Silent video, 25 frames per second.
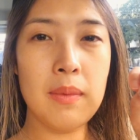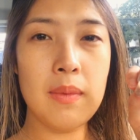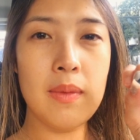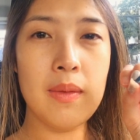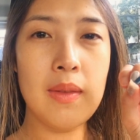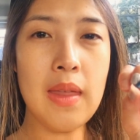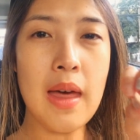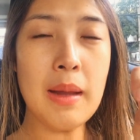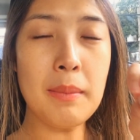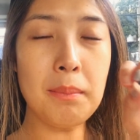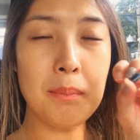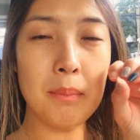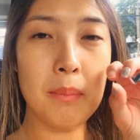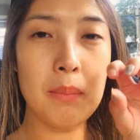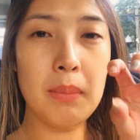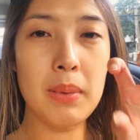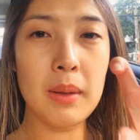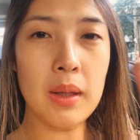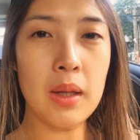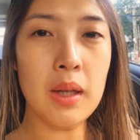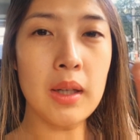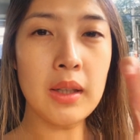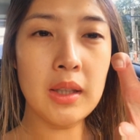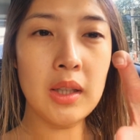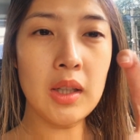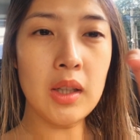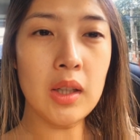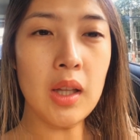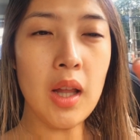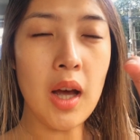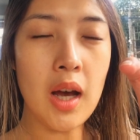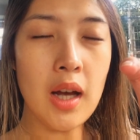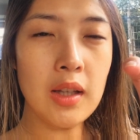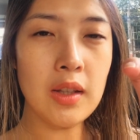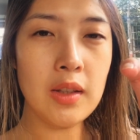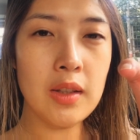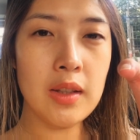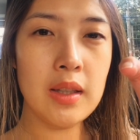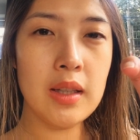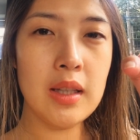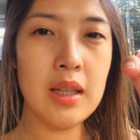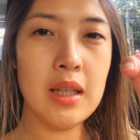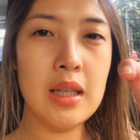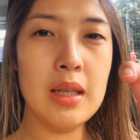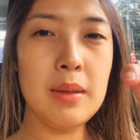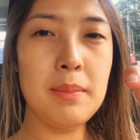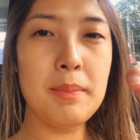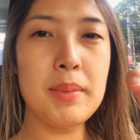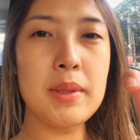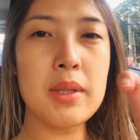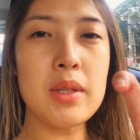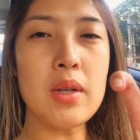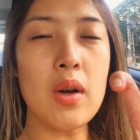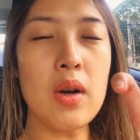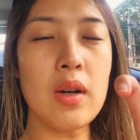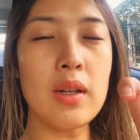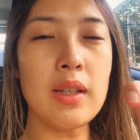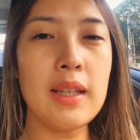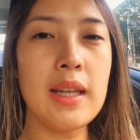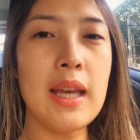that blood clot keeps on